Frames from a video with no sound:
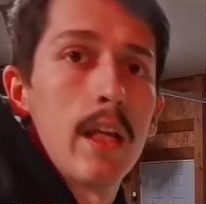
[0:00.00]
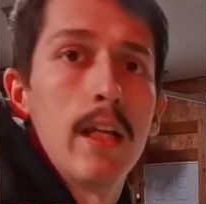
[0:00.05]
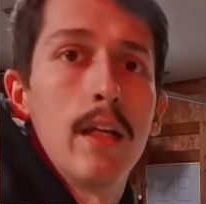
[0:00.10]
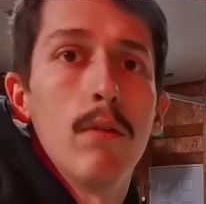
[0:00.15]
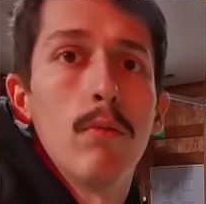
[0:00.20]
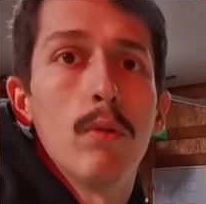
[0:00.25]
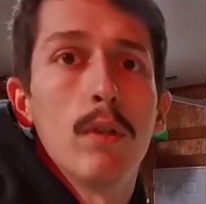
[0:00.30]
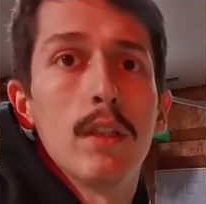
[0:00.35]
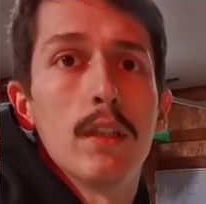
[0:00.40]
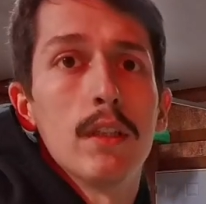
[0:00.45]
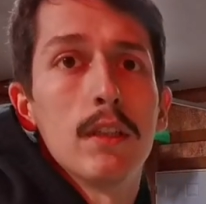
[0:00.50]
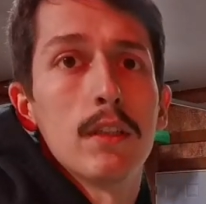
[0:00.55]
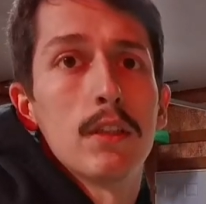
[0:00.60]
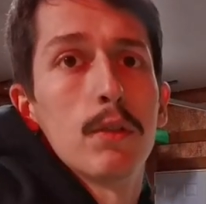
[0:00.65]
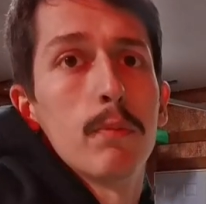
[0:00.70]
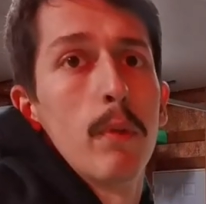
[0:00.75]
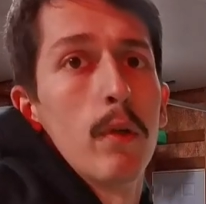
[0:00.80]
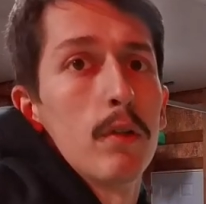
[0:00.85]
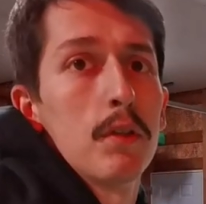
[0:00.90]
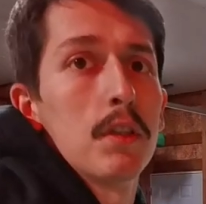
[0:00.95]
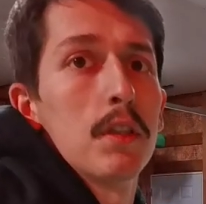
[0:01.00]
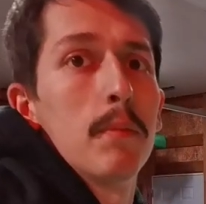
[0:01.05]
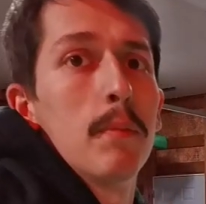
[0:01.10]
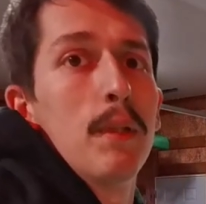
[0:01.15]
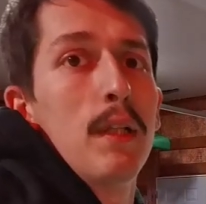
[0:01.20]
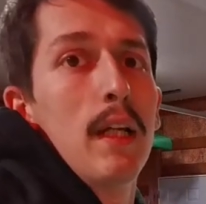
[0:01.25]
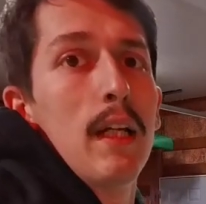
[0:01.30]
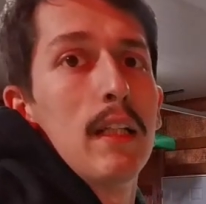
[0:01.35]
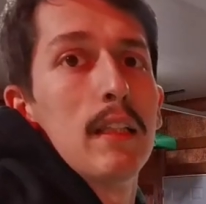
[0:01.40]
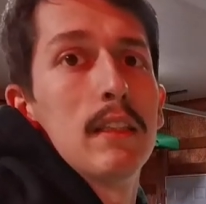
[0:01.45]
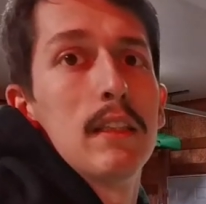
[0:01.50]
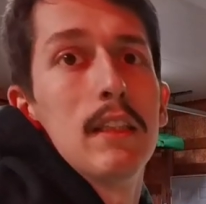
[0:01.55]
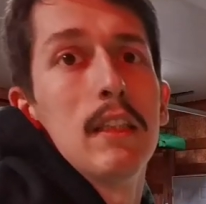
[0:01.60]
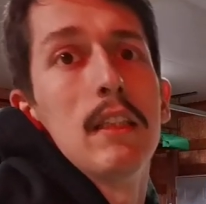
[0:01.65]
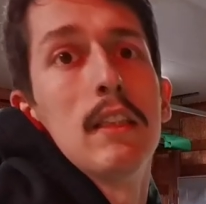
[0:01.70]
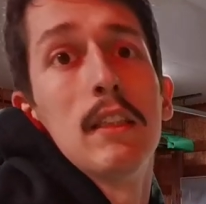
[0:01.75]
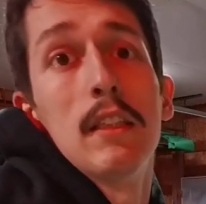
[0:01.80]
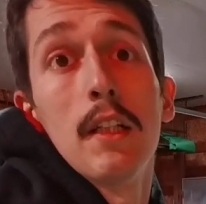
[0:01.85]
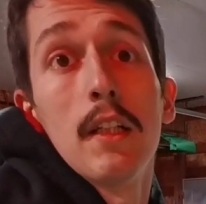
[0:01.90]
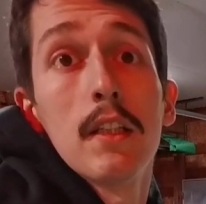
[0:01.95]
It was supposed to be a
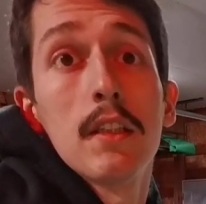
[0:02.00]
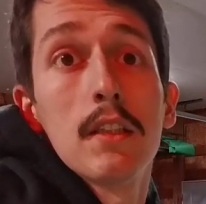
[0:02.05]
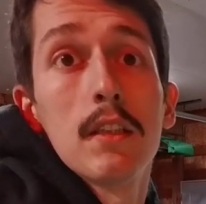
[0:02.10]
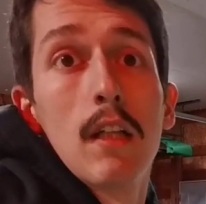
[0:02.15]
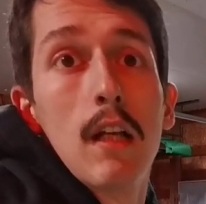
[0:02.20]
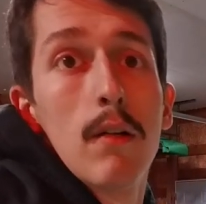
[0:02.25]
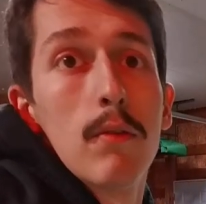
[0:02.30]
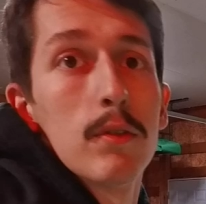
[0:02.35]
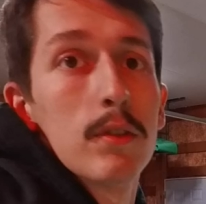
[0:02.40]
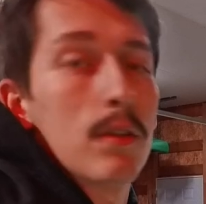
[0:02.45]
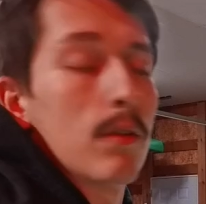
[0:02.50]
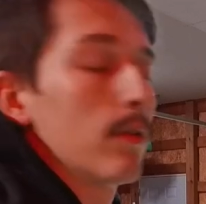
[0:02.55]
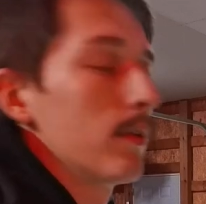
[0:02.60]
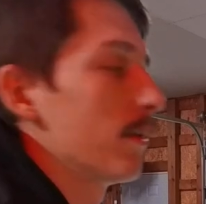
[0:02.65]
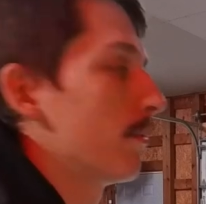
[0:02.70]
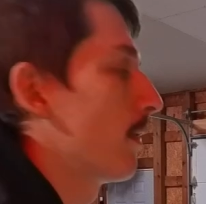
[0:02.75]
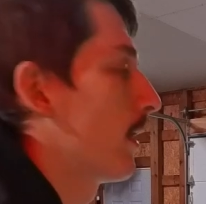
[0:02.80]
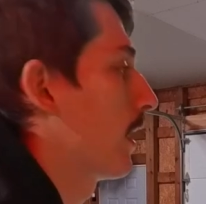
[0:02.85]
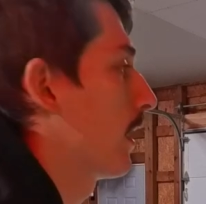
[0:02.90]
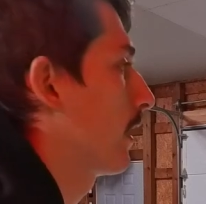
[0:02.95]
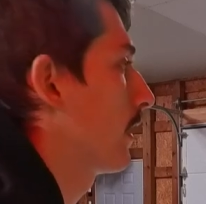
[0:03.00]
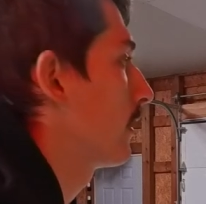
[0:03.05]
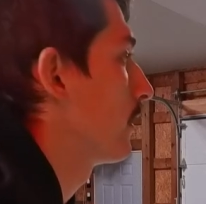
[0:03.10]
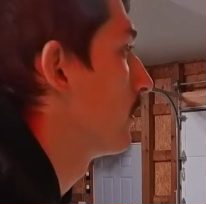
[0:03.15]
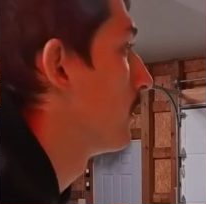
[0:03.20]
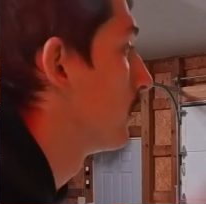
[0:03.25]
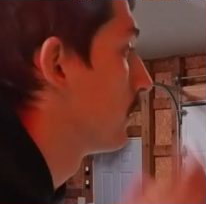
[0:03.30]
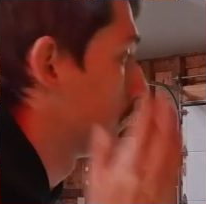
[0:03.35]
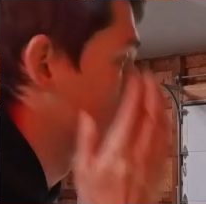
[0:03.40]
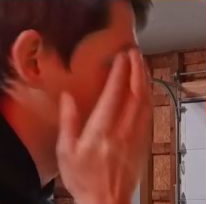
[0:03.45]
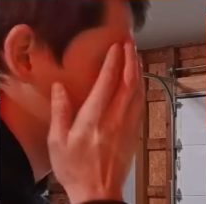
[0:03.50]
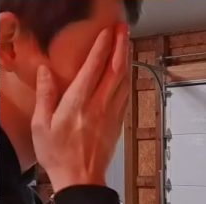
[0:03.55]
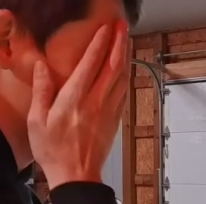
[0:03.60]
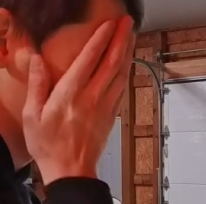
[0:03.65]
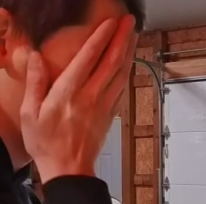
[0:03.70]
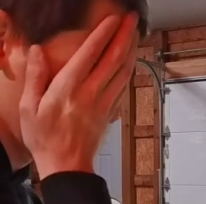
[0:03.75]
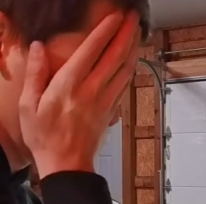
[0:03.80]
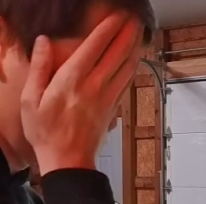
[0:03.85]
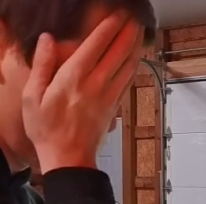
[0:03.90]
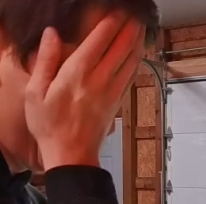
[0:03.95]
C6 I was going to buy.
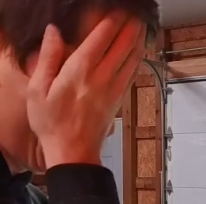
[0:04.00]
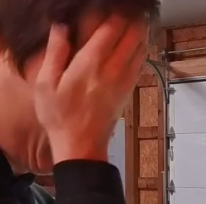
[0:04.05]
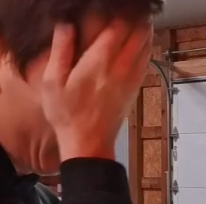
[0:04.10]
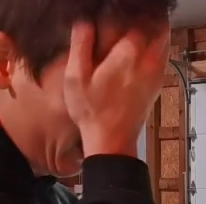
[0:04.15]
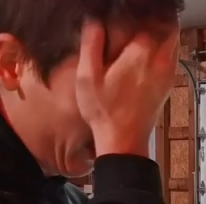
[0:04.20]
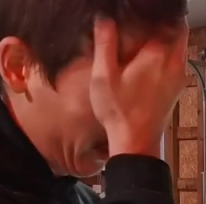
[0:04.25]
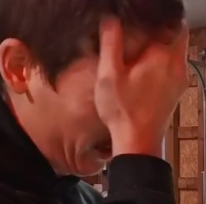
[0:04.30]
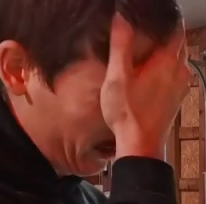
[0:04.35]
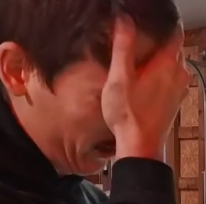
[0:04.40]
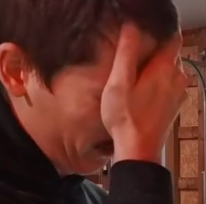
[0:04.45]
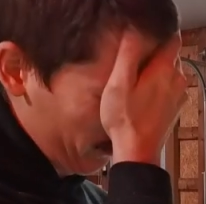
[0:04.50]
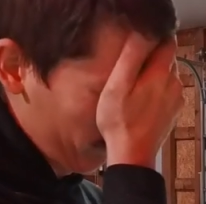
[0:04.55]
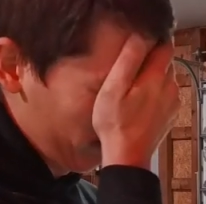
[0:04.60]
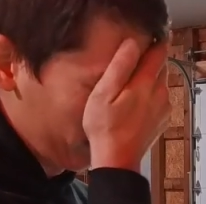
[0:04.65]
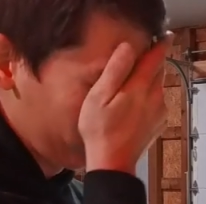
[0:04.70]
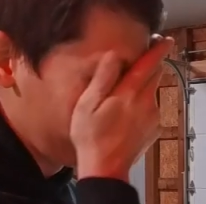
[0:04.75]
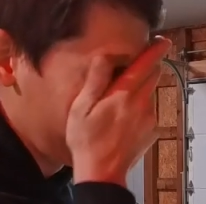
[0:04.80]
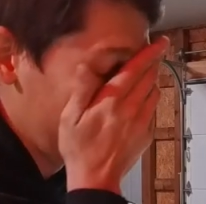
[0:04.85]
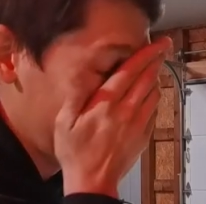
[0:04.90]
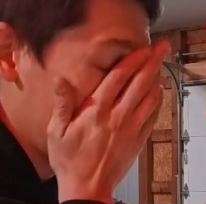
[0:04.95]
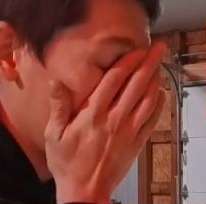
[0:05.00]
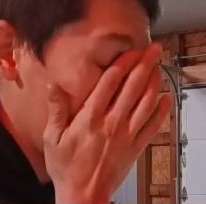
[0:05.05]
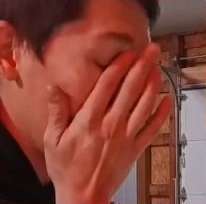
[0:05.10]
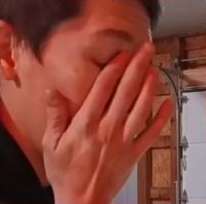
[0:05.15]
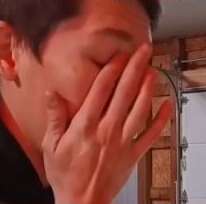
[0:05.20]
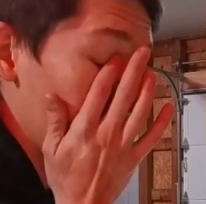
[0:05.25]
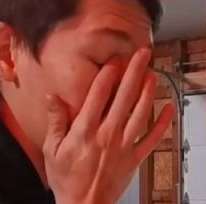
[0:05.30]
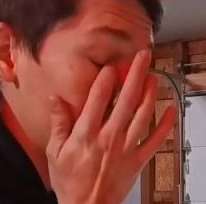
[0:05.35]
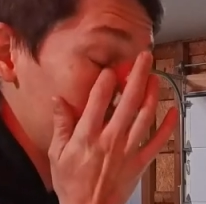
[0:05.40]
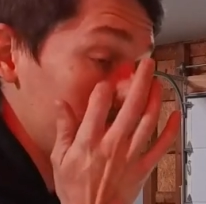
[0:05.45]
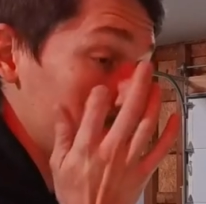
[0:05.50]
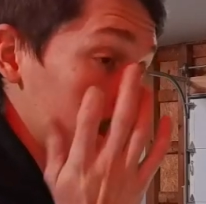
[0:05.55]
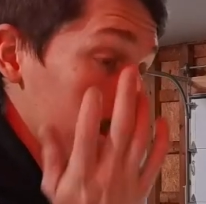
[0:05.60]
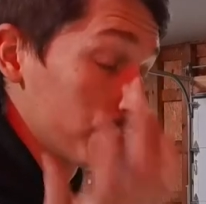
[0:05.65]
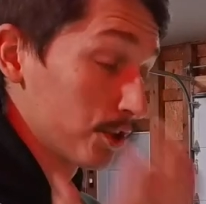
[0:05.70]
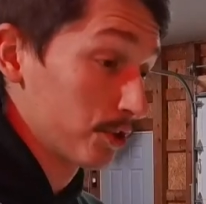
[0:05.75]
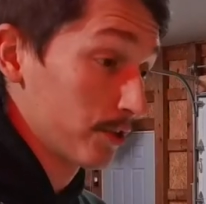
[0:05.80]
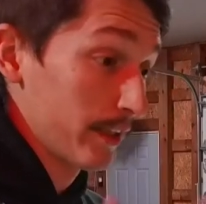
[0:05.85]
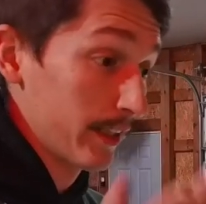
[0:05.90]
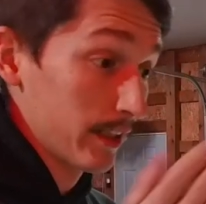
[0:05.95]
Well, budget
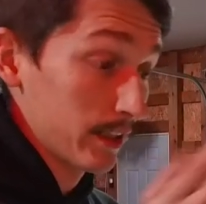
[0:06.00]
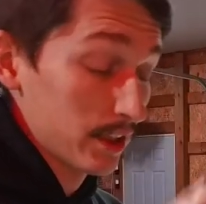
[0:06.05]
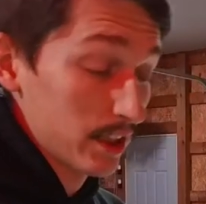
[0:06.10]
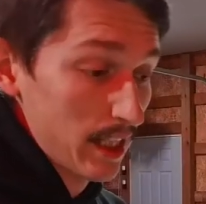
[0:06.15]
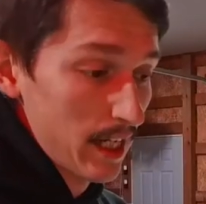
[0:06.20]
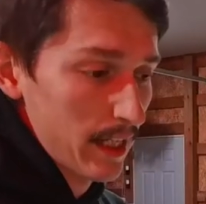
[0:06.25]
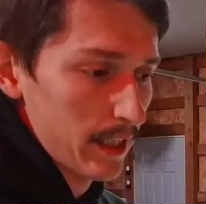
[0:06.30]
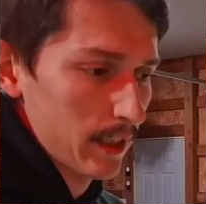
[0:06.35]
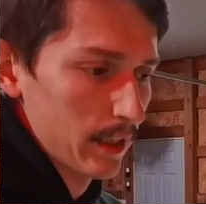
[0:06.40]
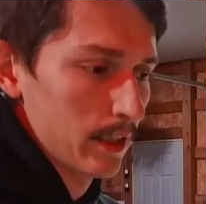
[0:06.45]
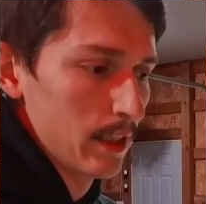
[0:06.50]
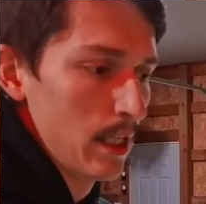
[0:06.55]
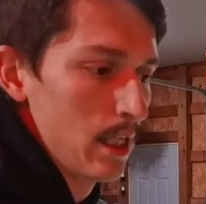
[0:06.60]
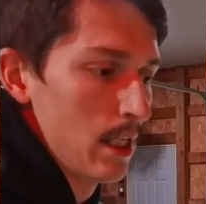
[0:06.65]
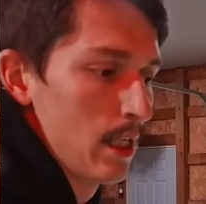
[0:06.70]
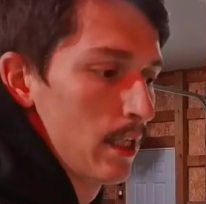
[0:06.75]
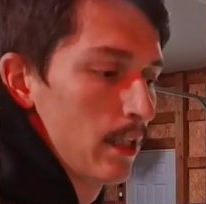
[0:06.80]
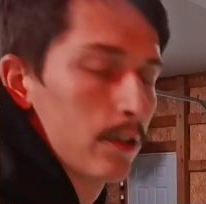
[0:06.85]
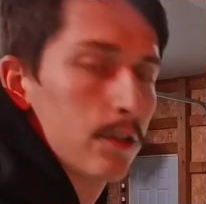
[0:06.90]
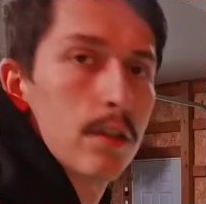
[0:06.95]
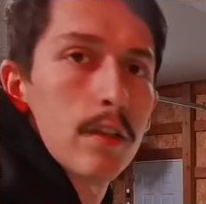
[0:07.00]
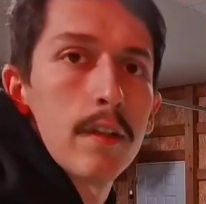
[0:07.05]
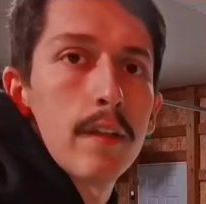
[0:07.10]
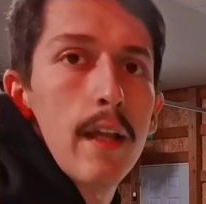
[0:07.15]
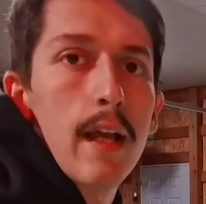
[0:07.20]
constraints kind of took